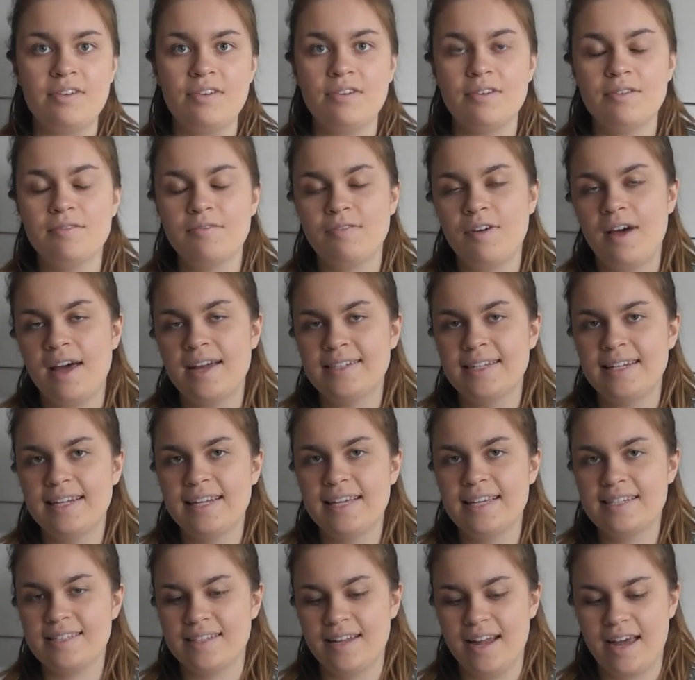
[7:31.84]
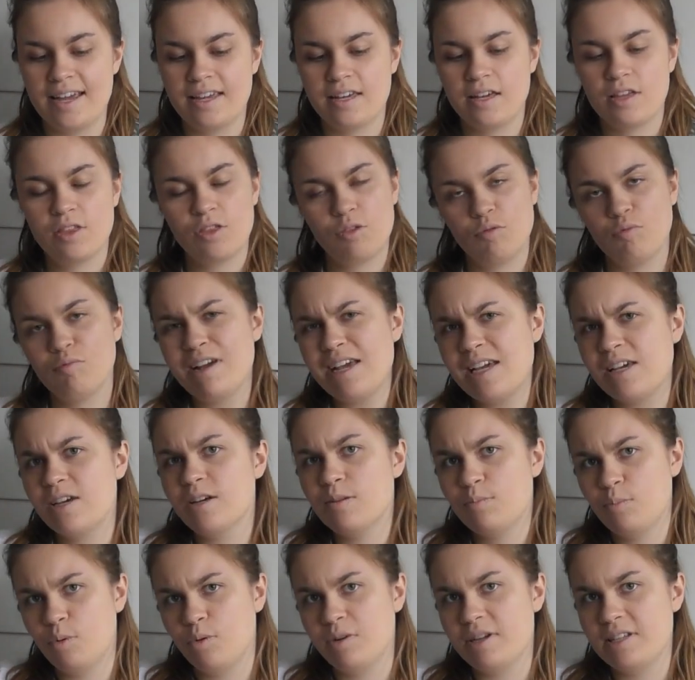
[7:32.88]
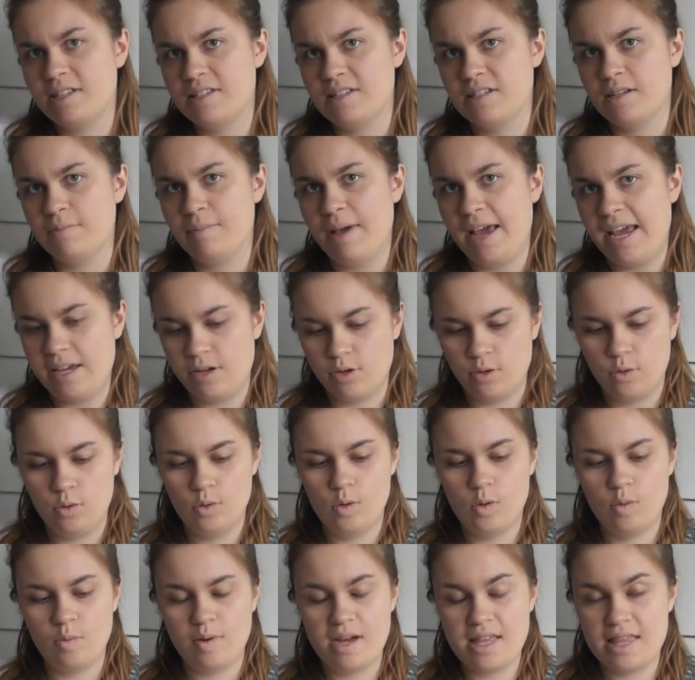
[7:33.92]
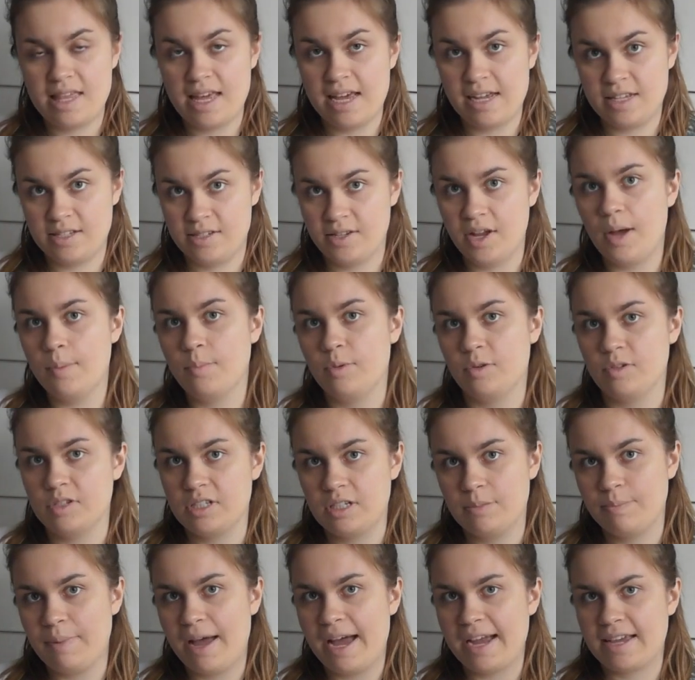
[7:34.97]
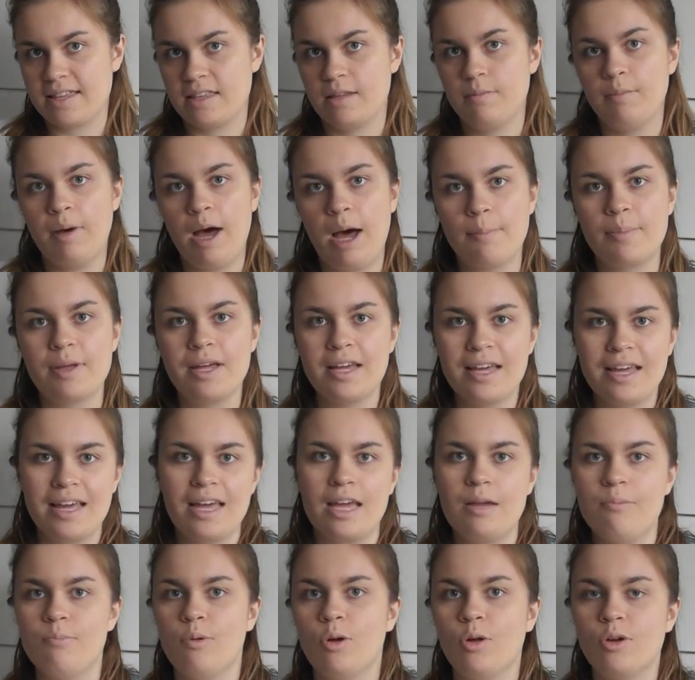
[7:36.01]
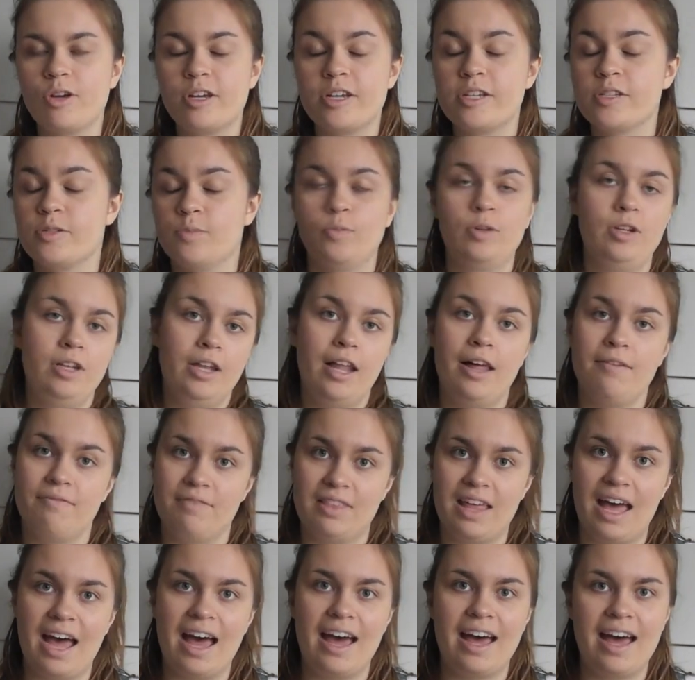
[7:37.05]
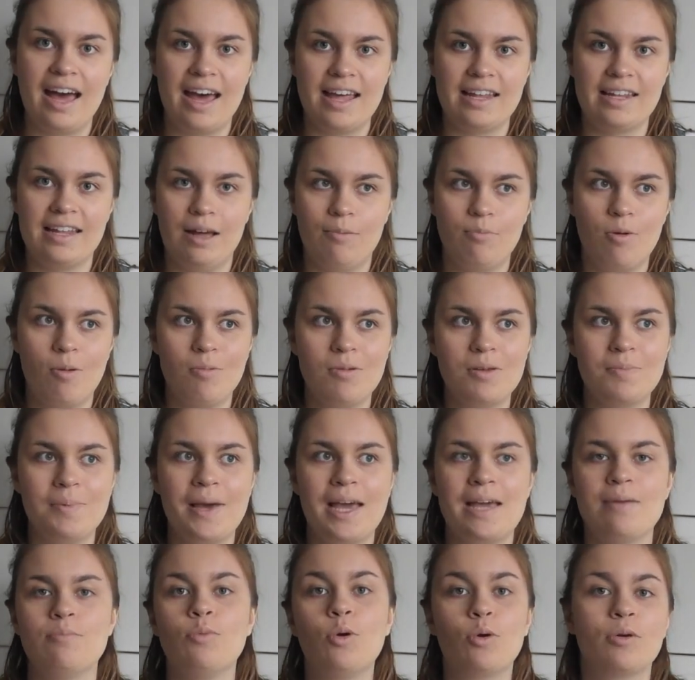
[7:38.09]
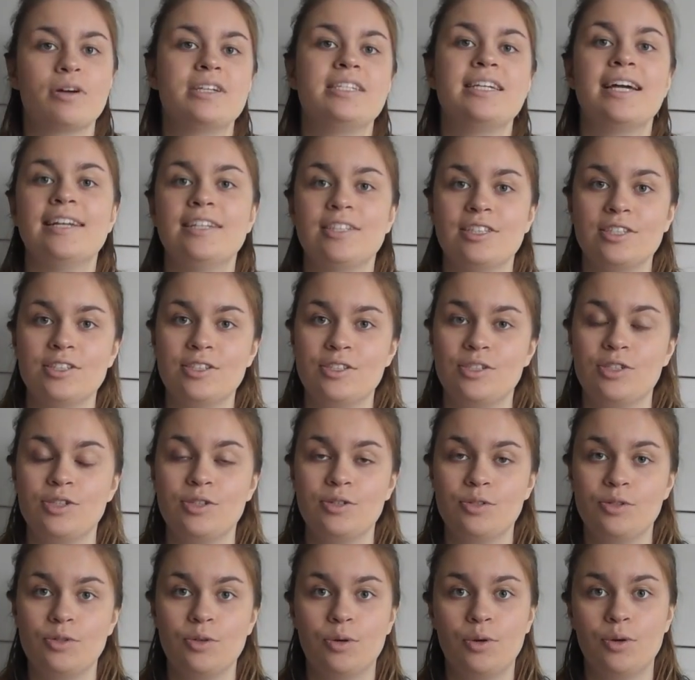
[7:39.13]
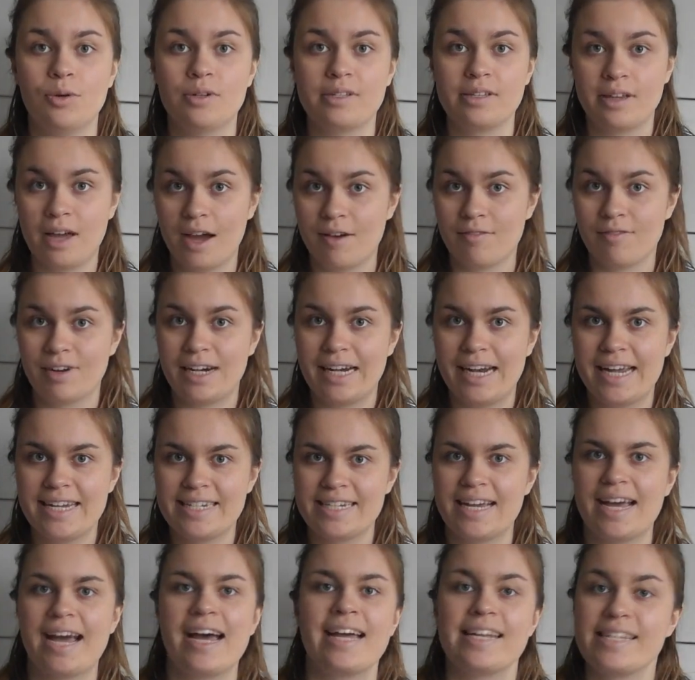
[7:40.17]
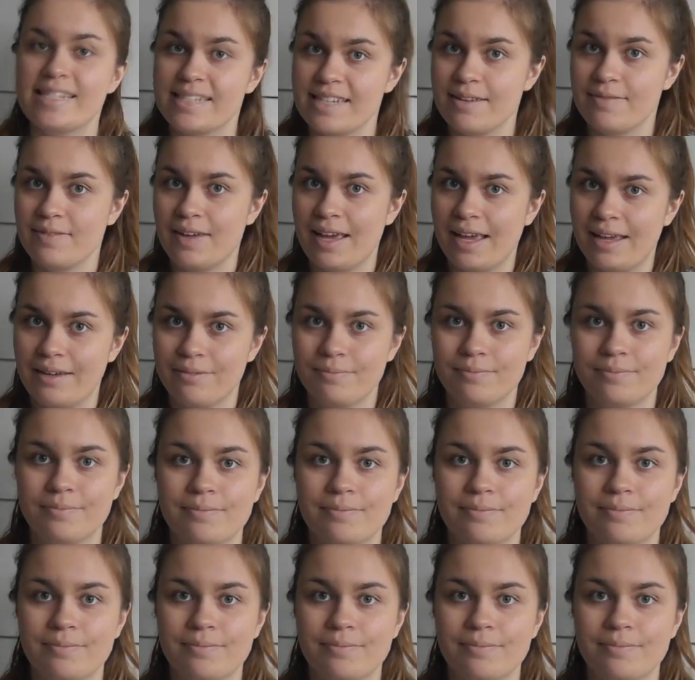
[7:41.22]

you can find at least like 3 good points to make, all with examples to back them up, employers will love that and they'll probably pay more attention to your covering letter and CV.